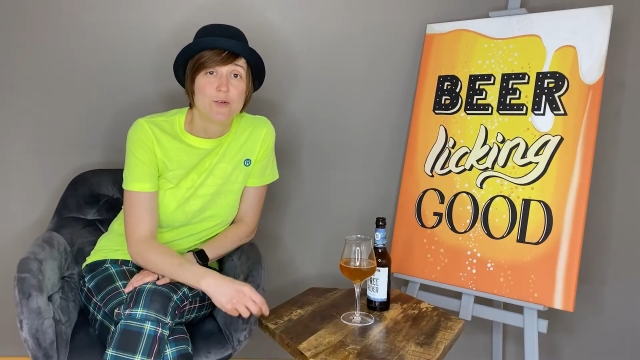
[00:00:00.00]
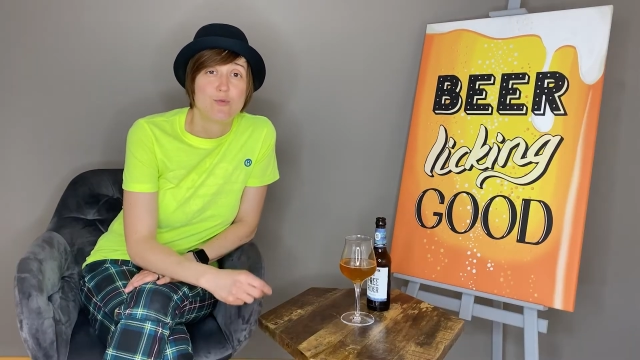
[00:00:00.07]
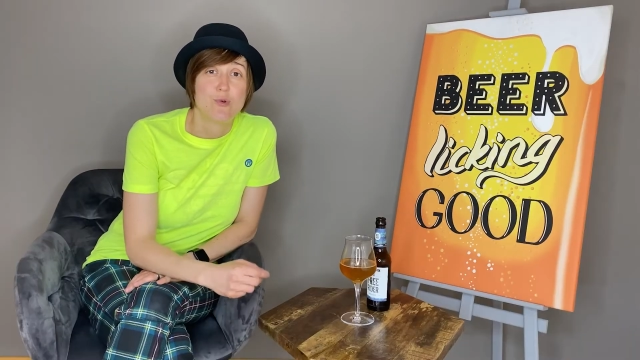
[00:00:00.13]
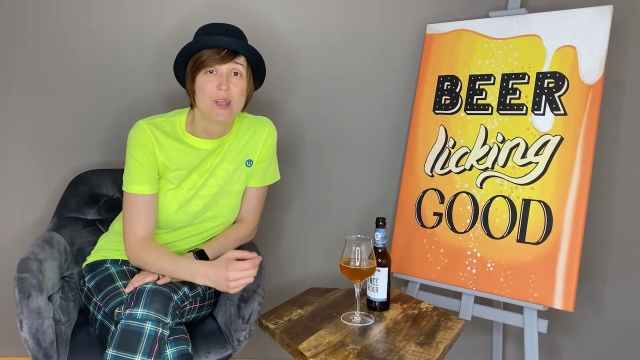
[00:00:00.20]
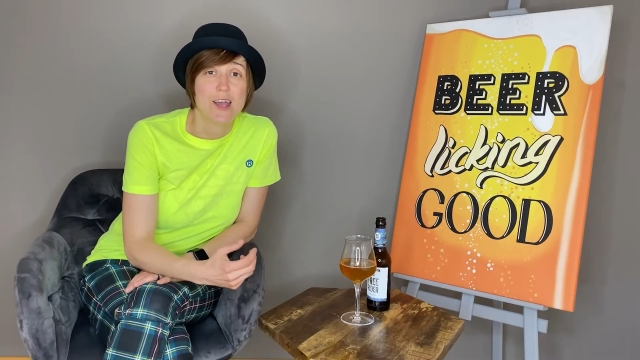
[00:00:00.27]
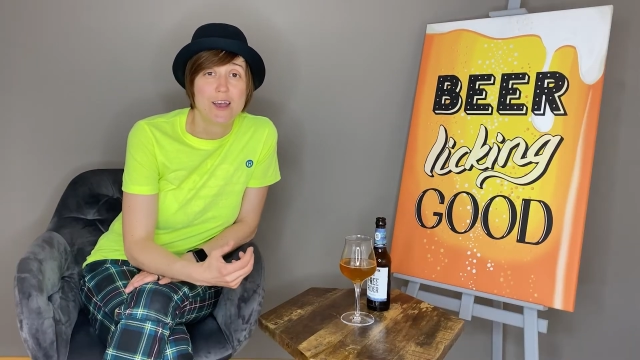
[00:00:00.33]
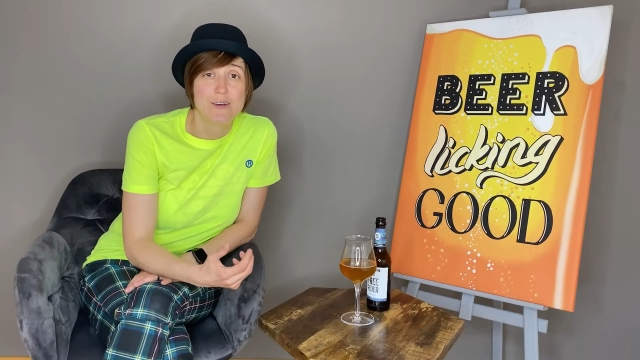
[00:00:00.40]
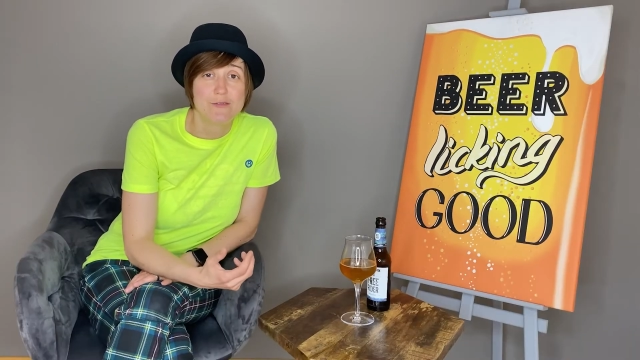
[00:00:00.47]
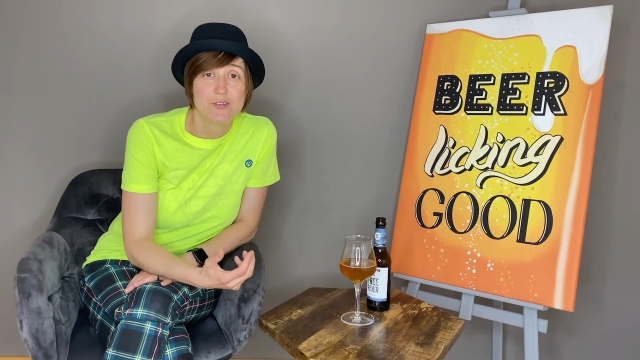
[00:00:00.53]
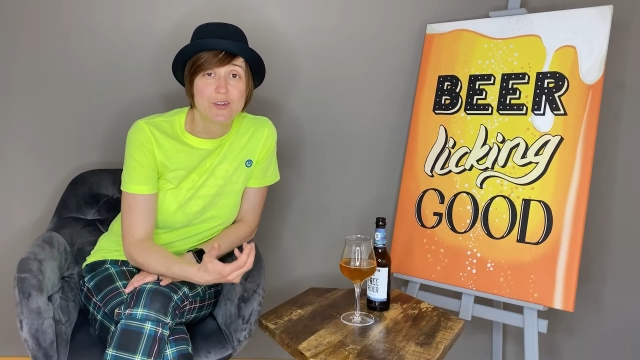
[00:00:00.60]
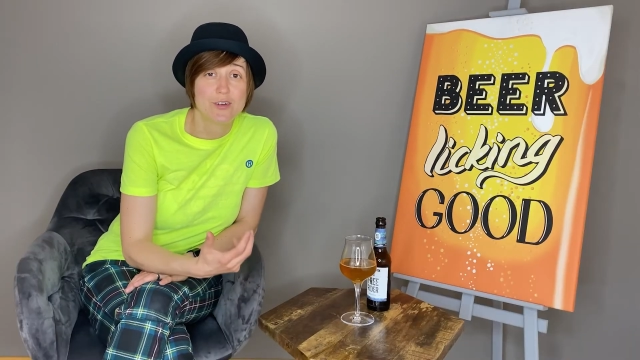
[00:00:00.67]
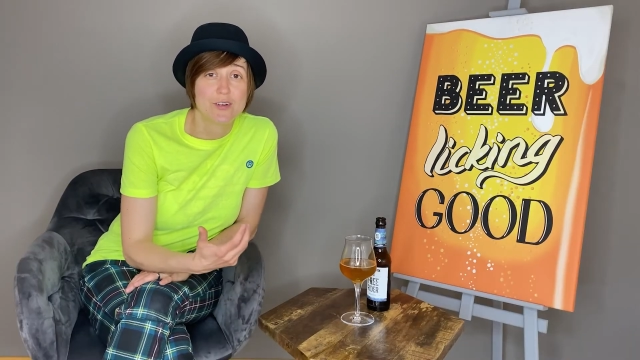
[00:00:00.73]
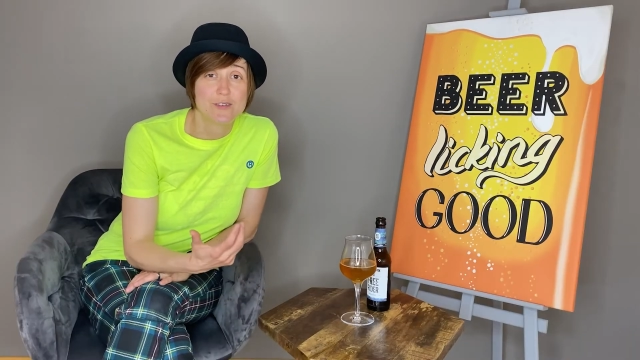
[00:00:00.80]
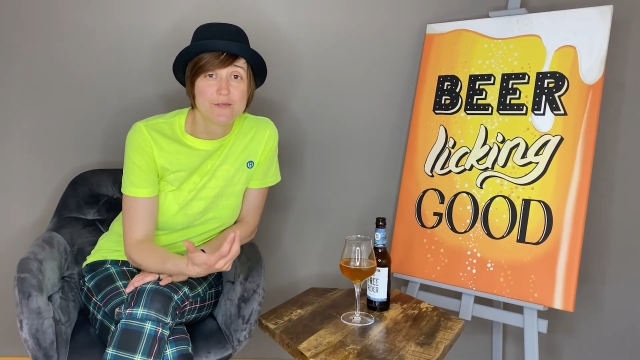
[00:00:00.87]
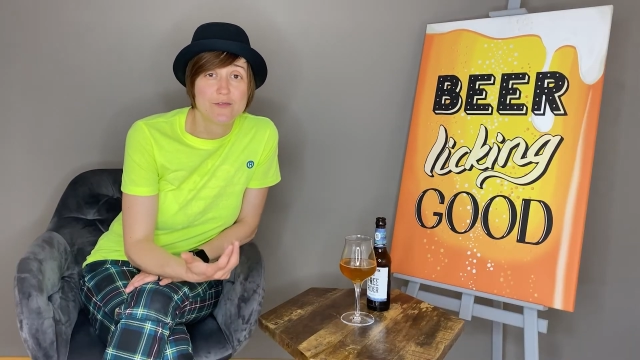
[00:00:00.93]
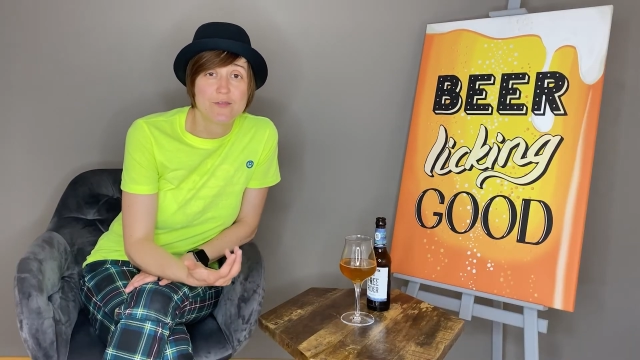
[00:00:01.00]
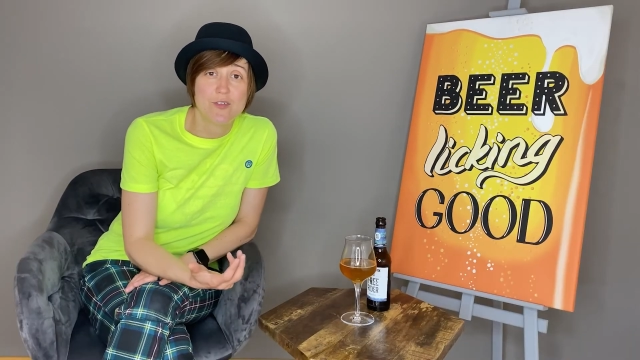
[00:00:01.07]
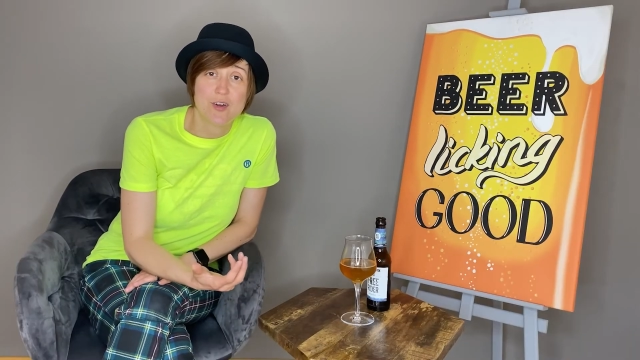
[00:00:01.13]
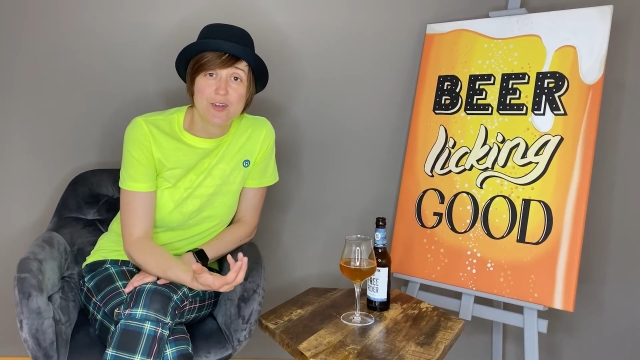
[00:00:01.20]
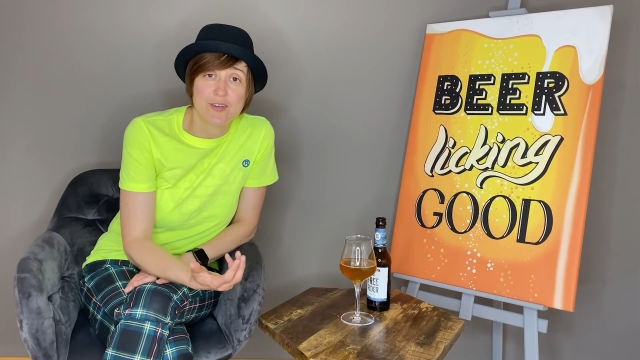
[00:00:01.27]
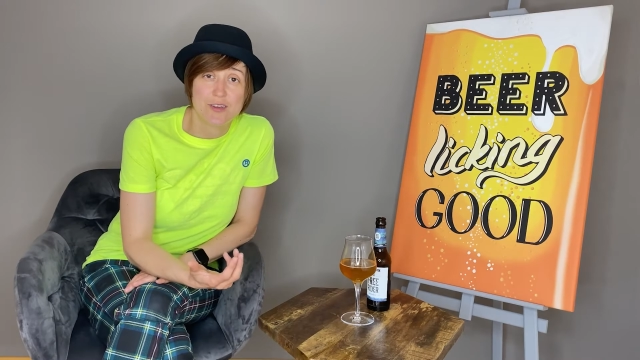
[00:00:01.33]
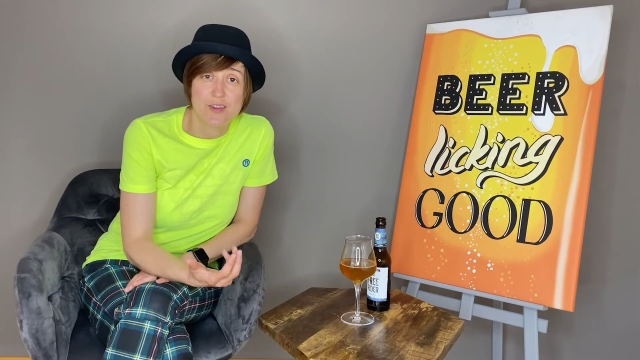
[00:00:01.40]
We have to
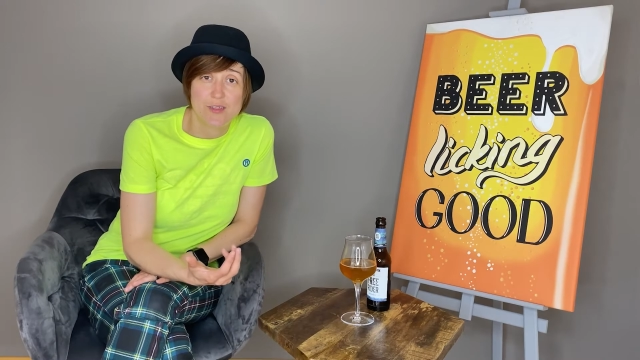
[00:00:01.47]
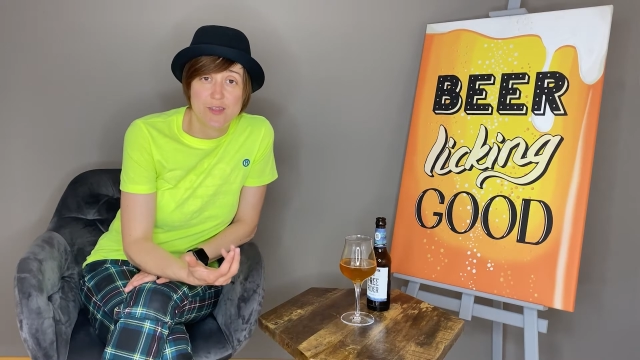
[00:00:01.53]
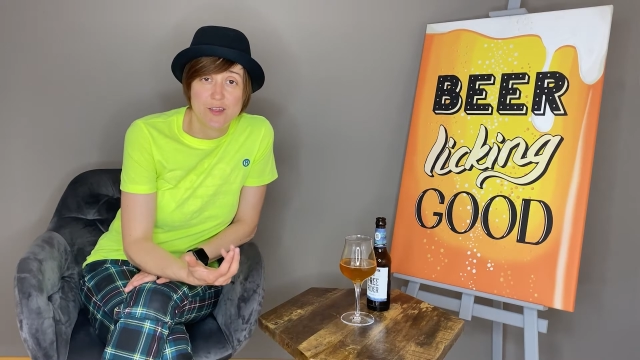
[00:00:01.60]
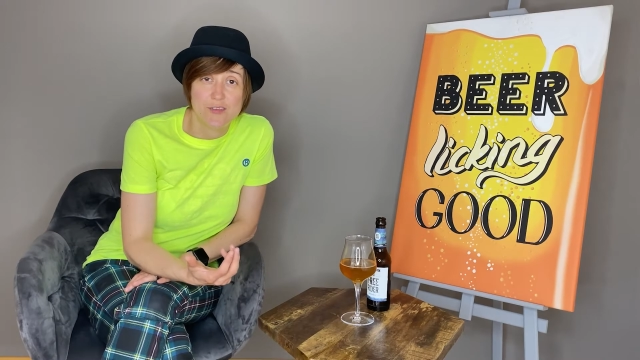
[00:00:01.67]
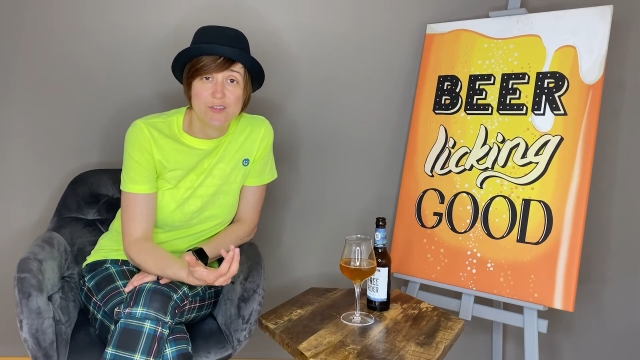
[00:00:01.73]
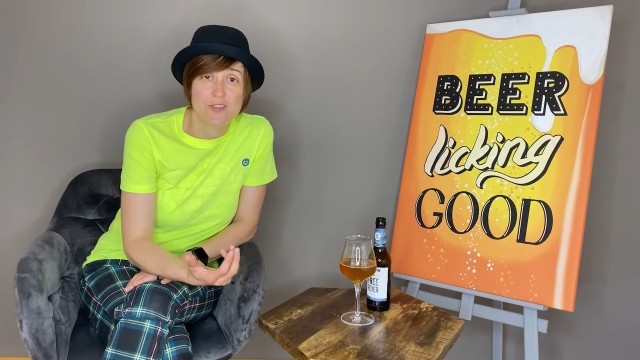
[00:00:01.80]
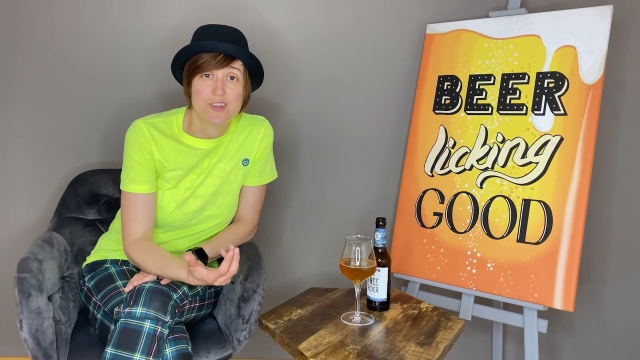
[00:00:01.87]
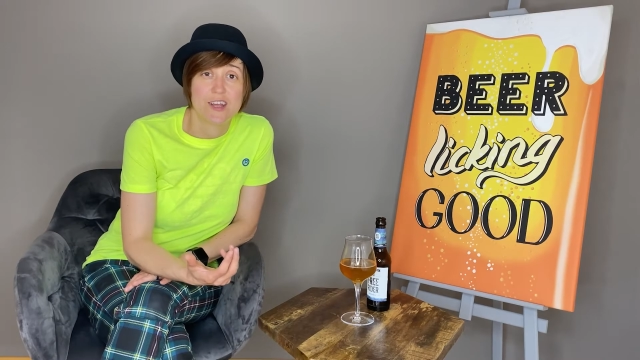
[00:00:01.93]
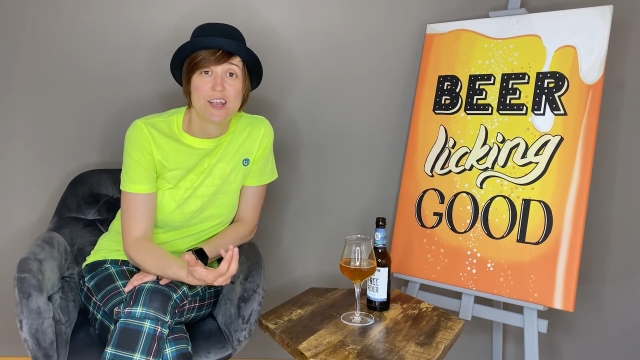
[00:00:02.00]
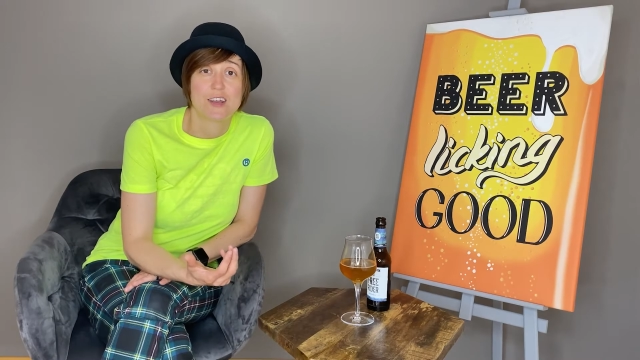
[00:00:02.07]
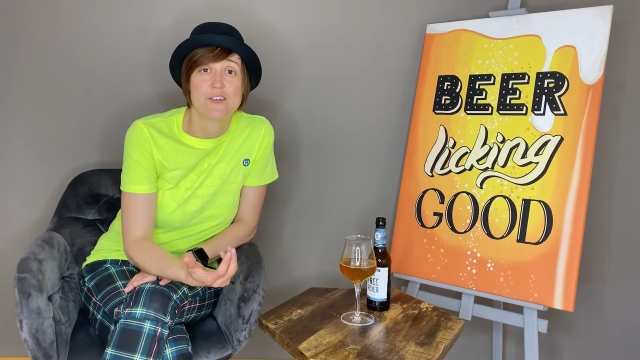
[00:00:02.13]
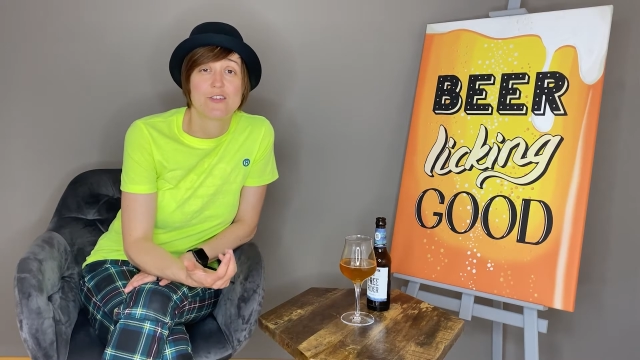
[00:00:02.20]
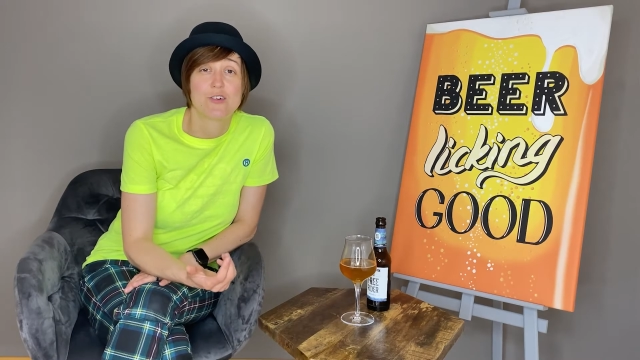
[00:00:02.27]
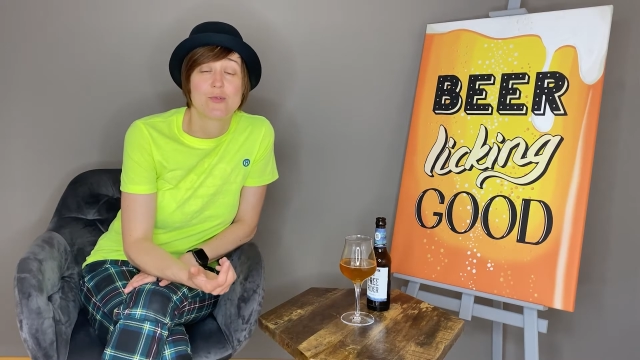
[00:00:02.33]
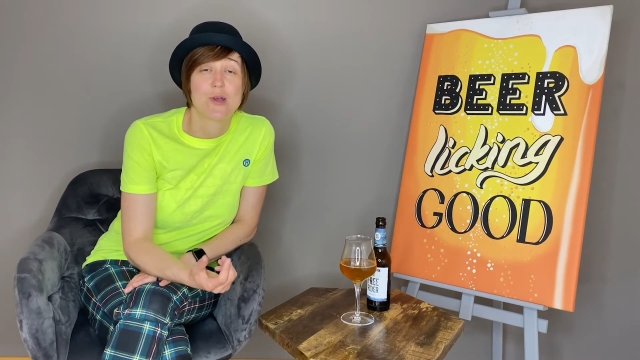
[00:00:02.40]
confront this danger.